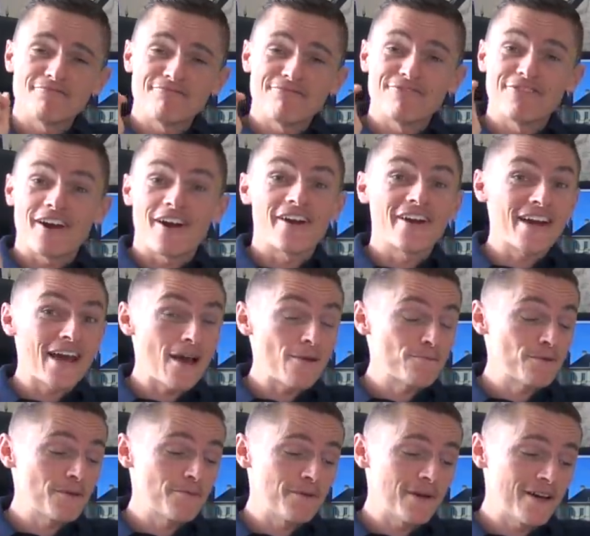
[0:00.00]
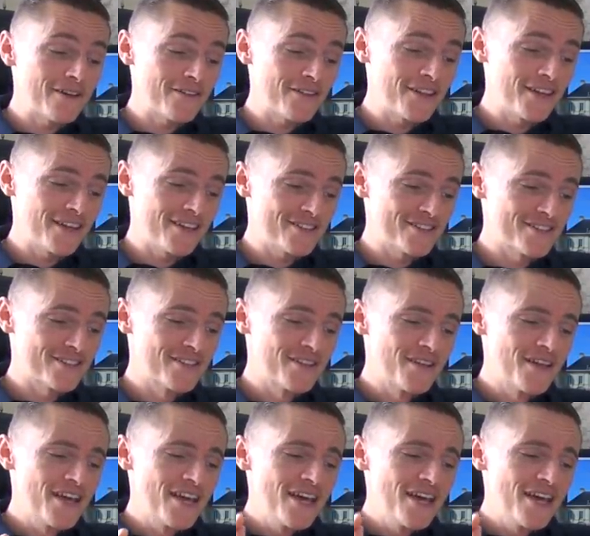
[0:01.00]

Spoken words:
Very happy about this.